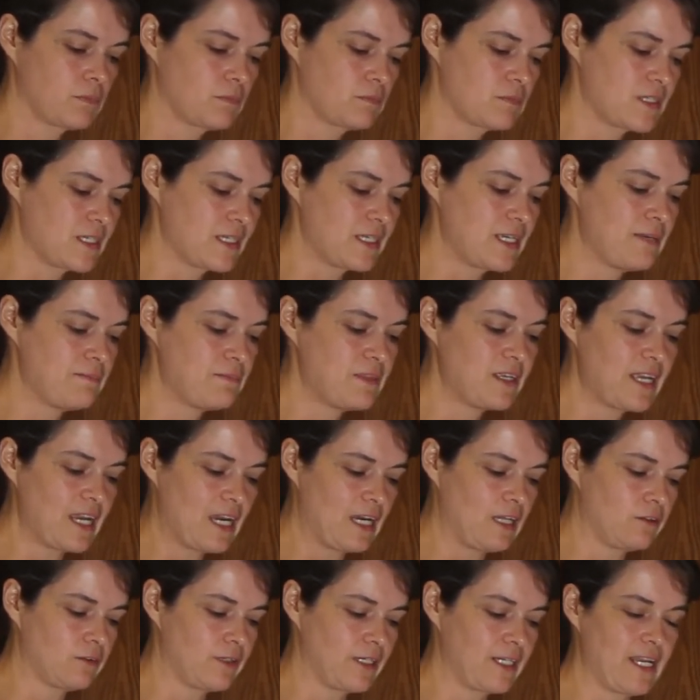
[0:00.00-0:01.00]
to keep the
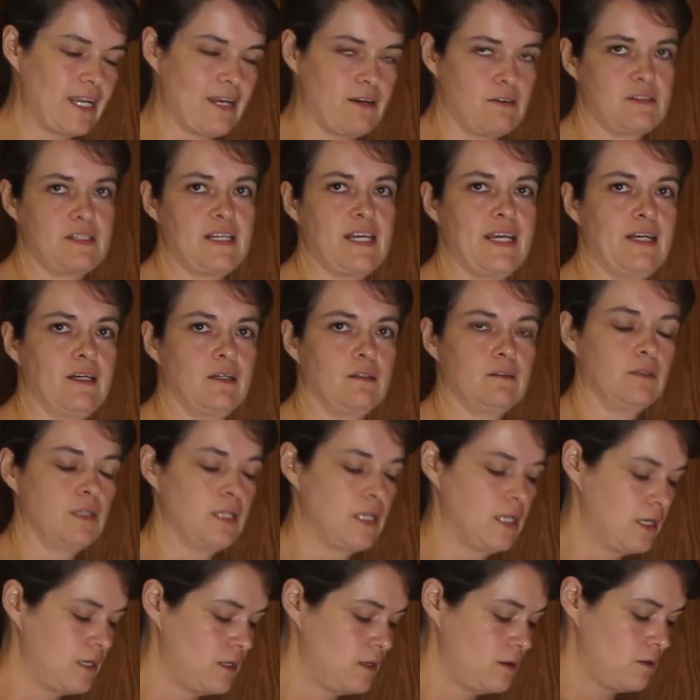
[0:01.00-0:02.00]
calorie count down,
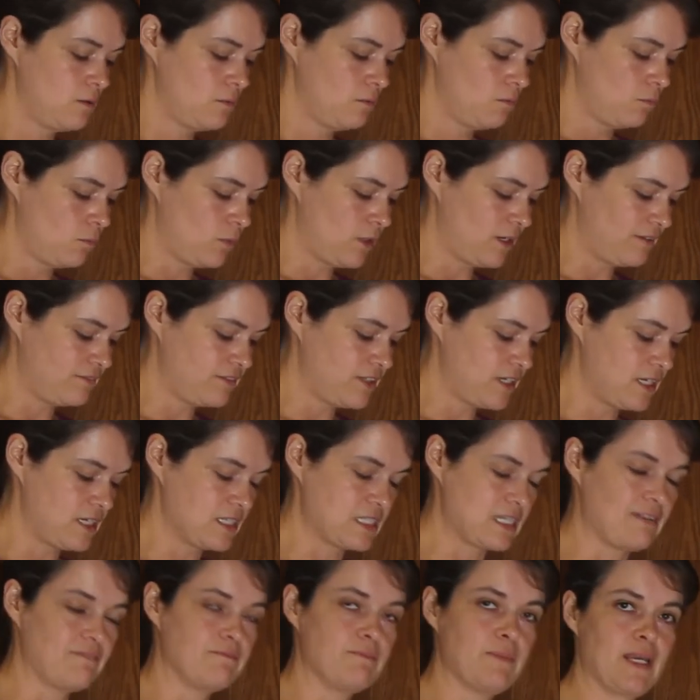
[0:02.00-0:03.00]
what I've done
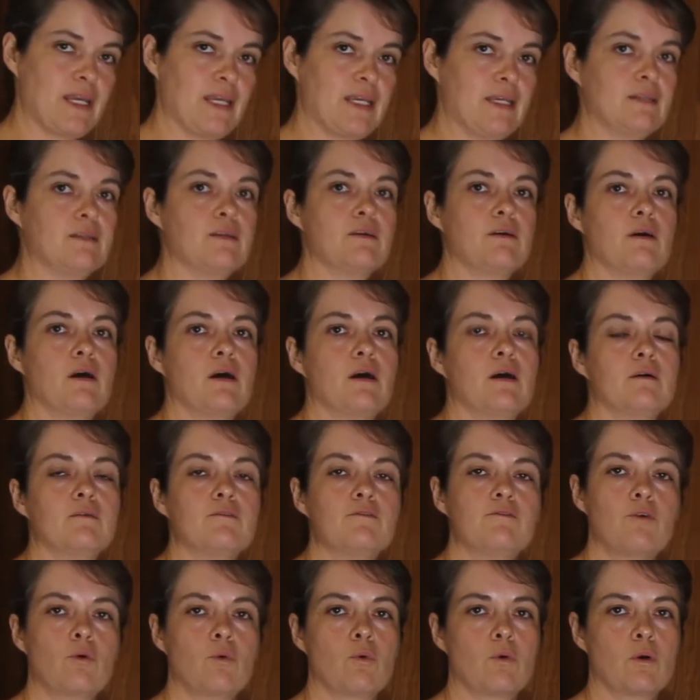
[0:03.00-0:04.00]
is I've made
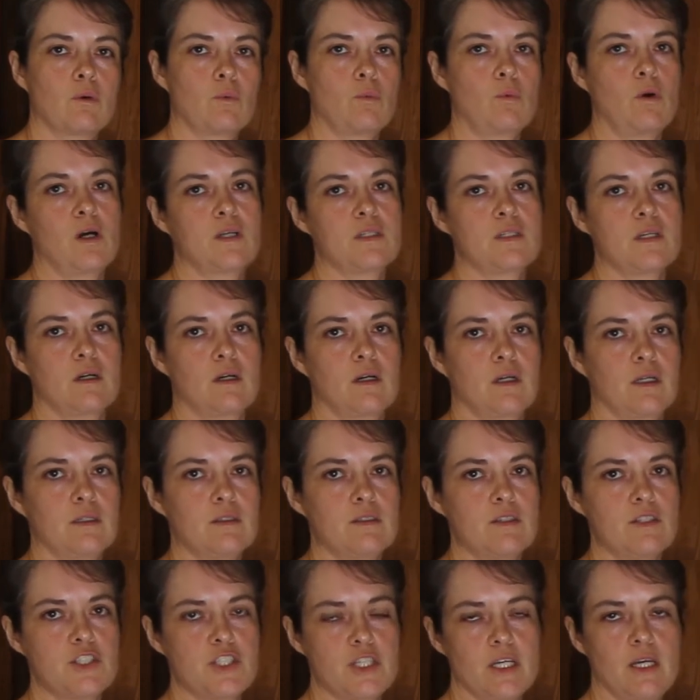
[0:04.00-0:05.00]
4
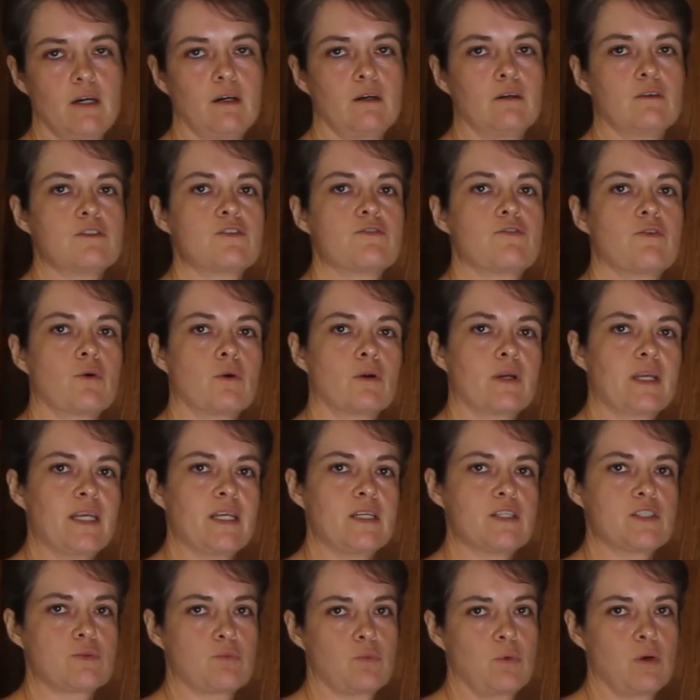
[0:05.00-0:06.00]
wonton shells for
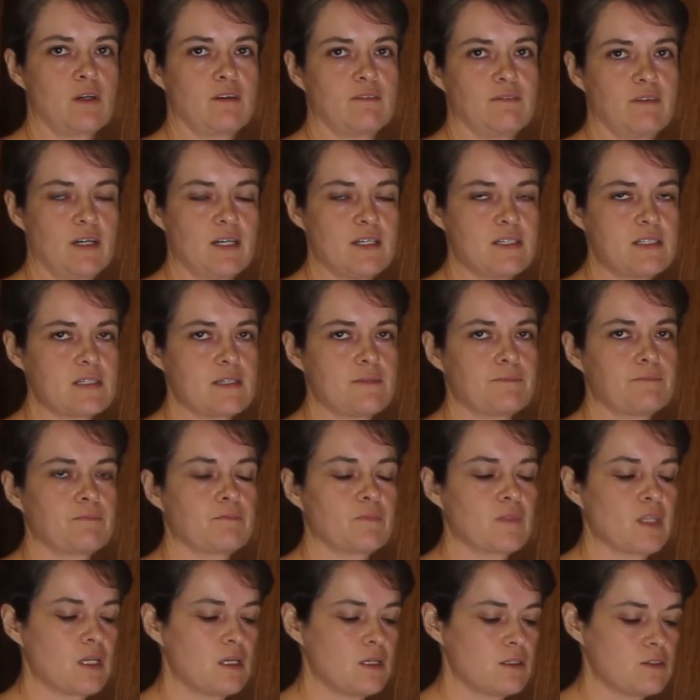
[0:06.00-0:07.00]
each one of us.
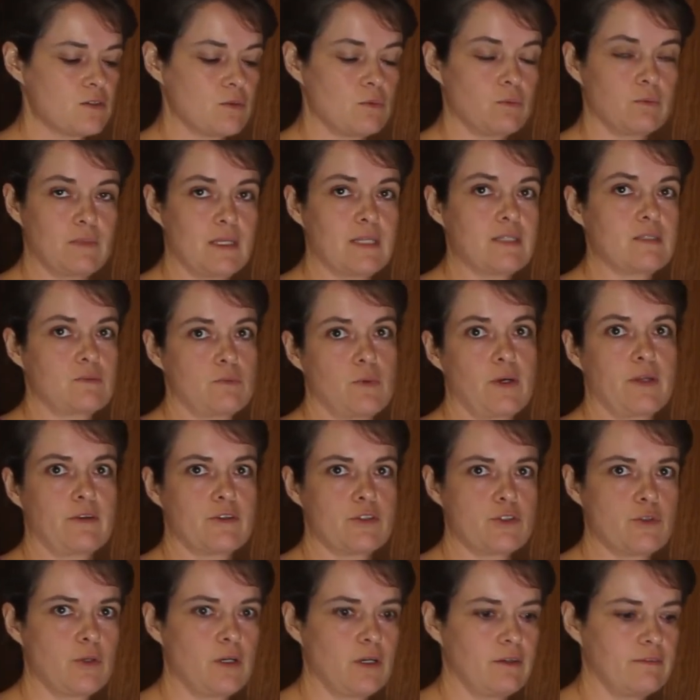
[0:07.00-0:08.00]
So that's why
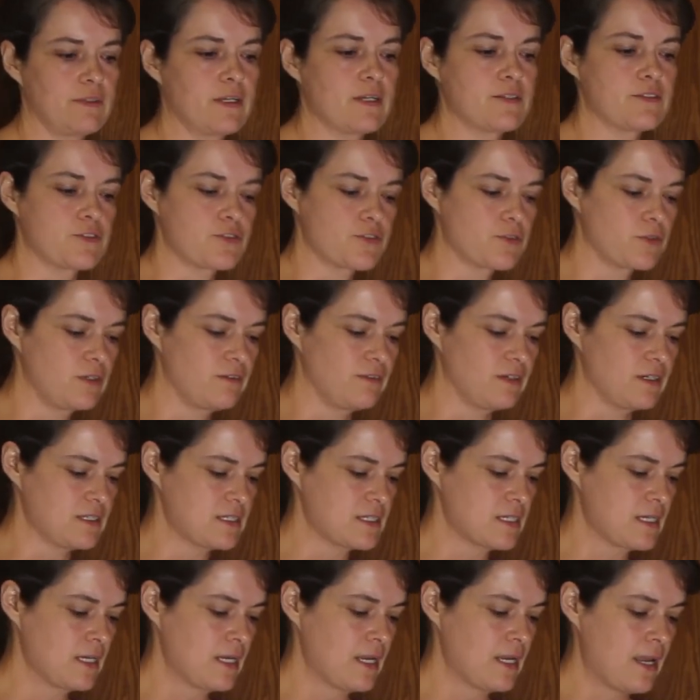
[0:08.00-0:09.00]
there's 12, because there's 3 of
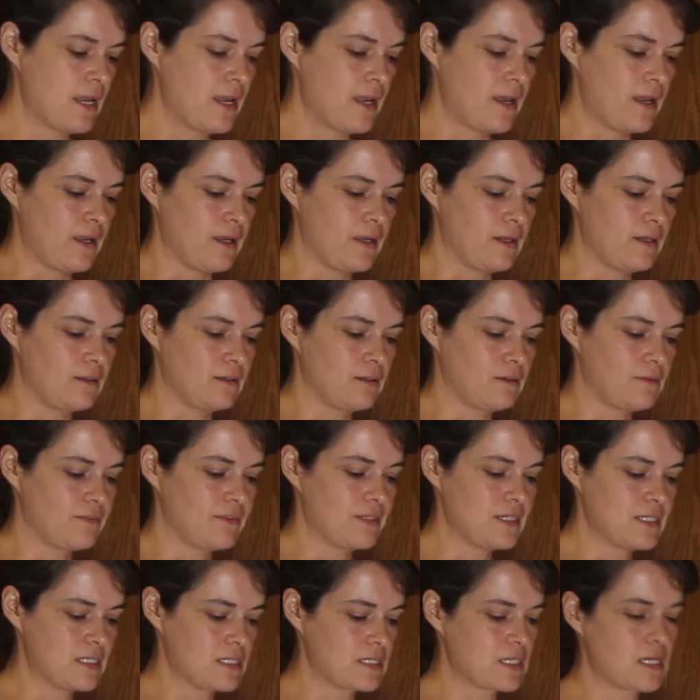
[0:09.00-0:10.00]
us. And
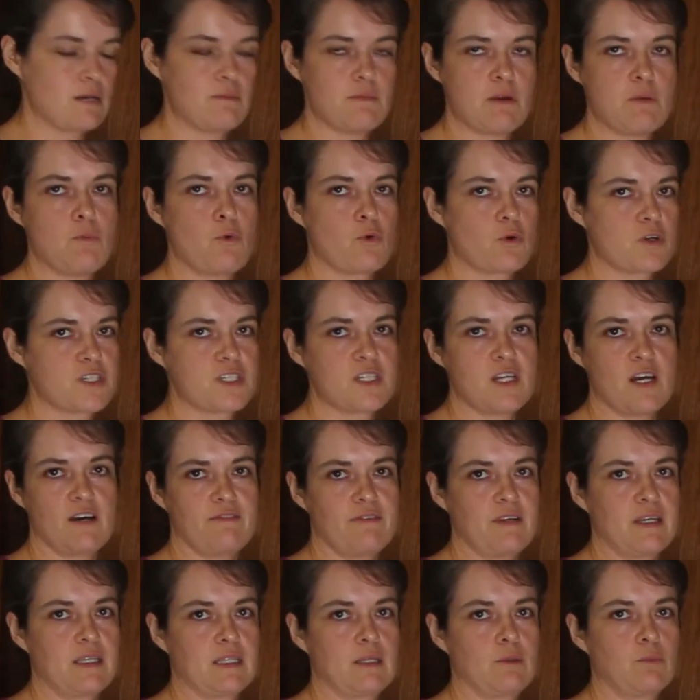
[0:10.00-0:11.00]
this is going to be more
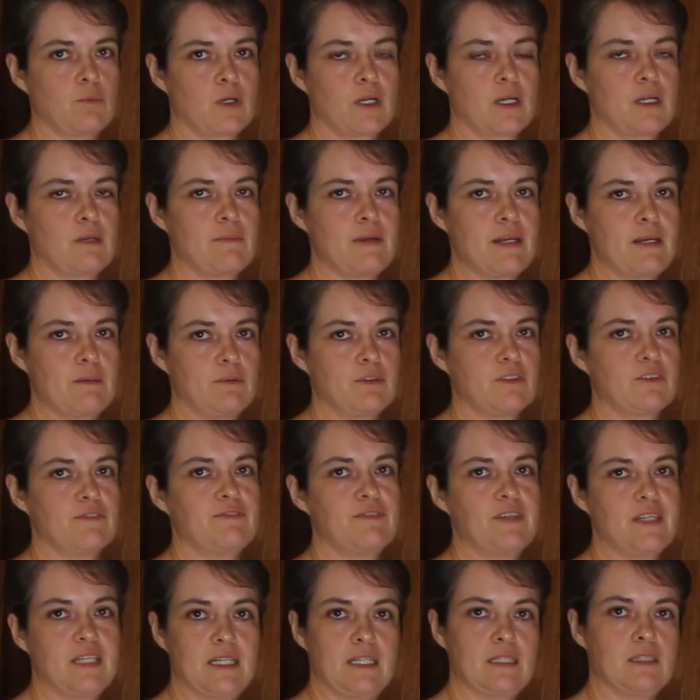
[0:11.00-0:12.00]
stuffing than we're going to be able to
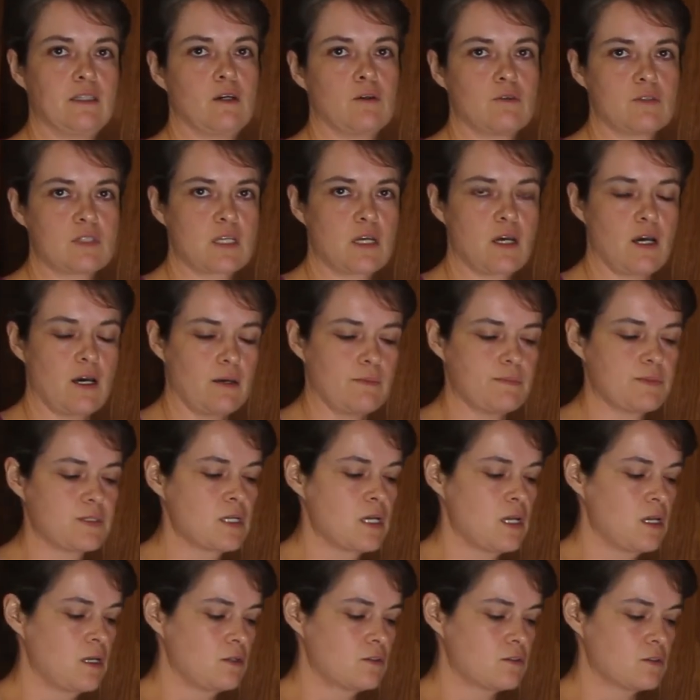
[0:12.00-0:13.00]
fit in those cups.
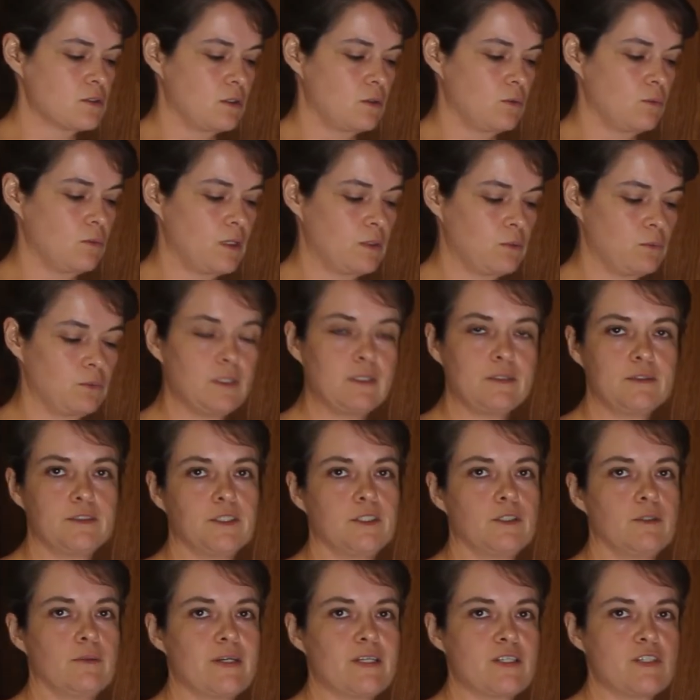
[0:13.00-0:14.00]
So what we'll
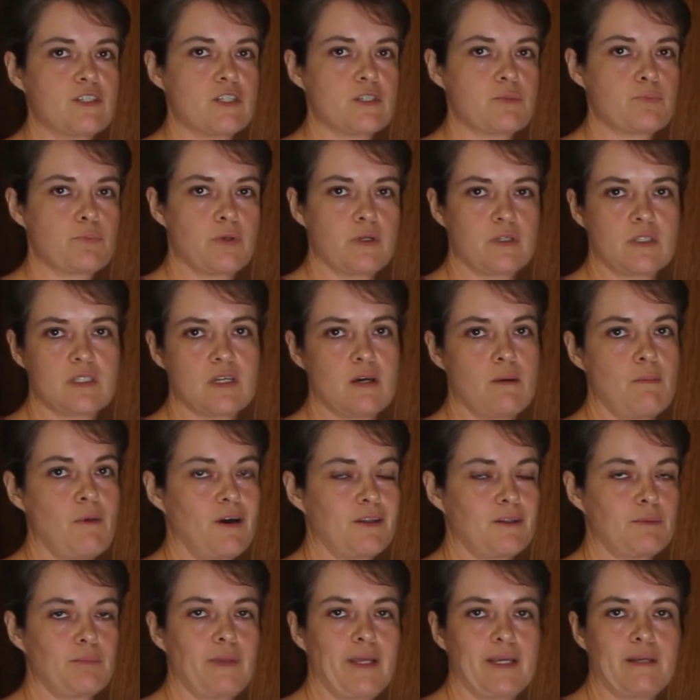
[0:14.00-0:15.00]
do is just put some
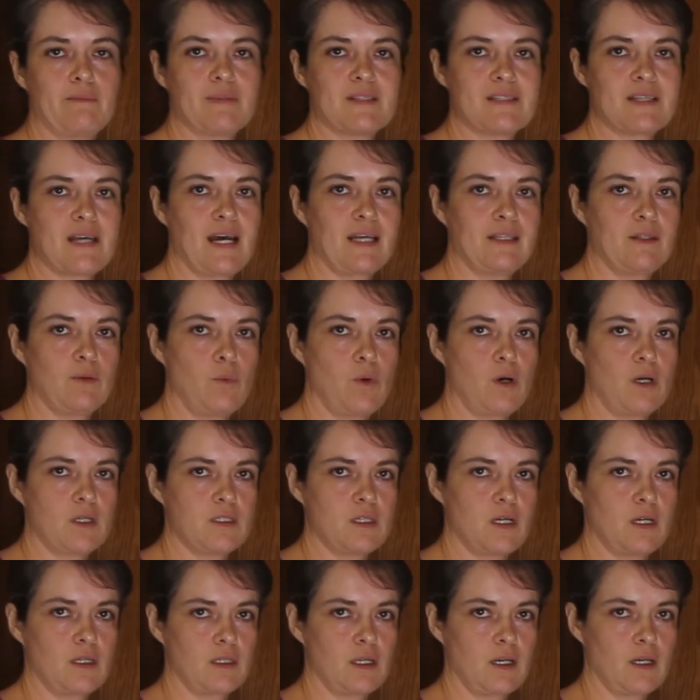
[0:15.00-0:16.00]
on the plate beside the
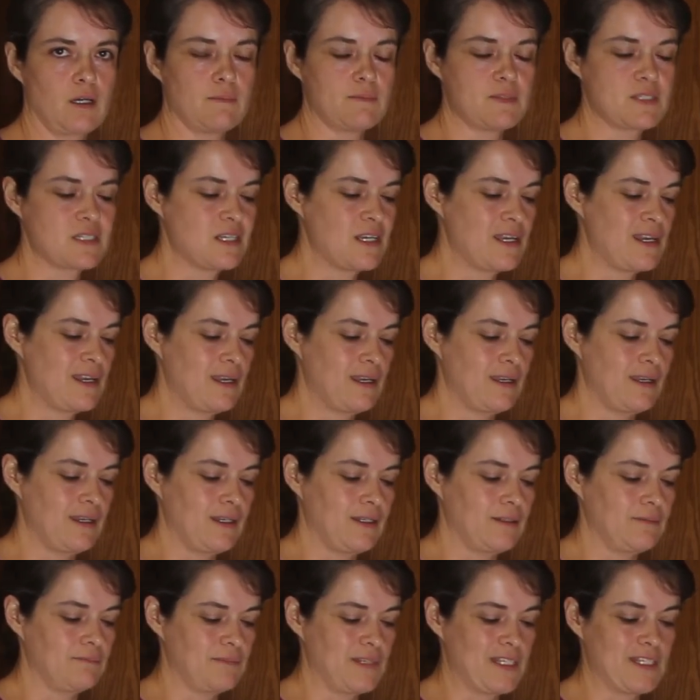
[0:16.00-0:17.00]
wonton cups
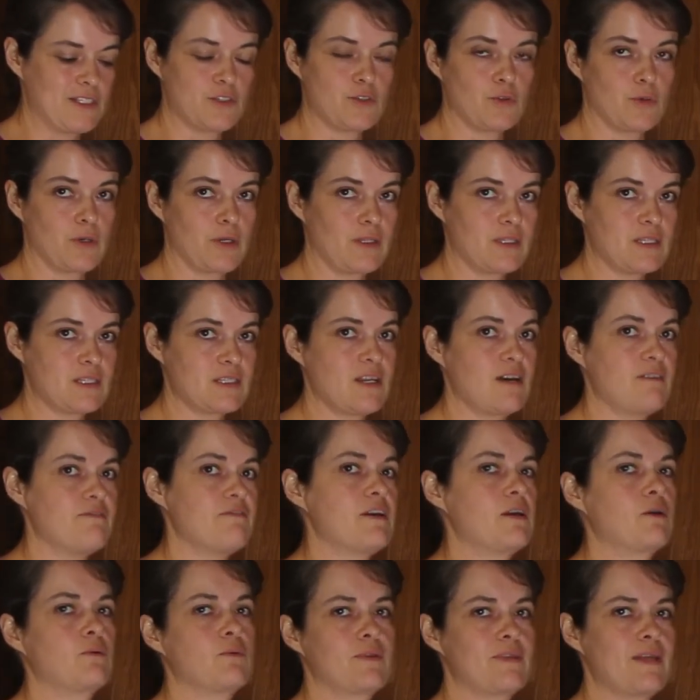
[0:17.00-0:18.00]
and enjoy the
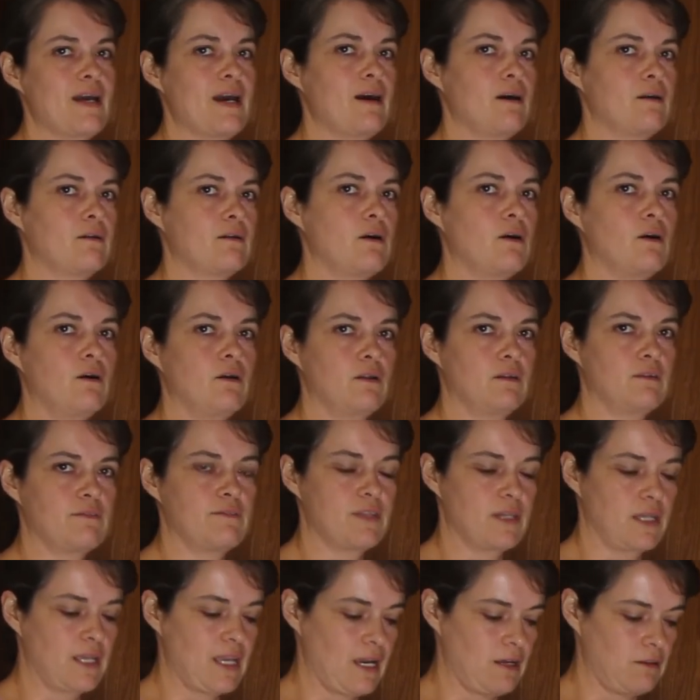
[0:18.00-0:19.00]
stuffing without all of
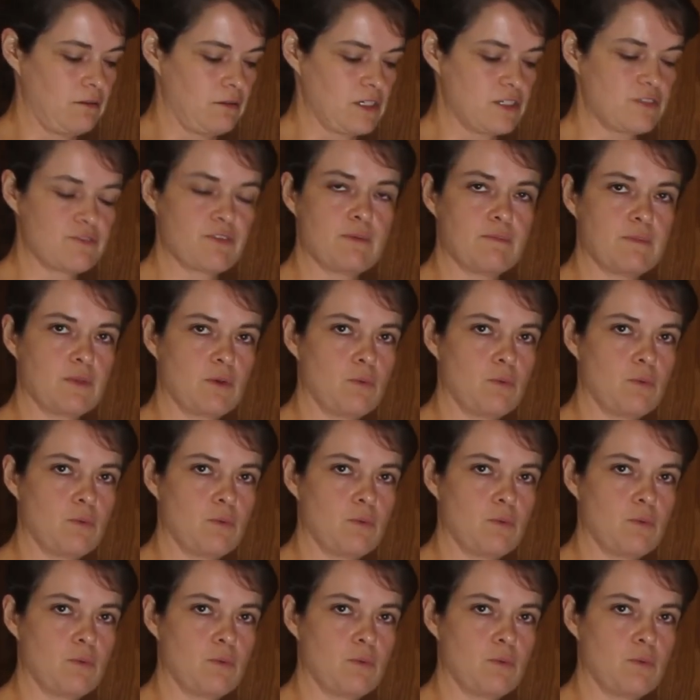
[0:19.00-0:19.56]
the calories from the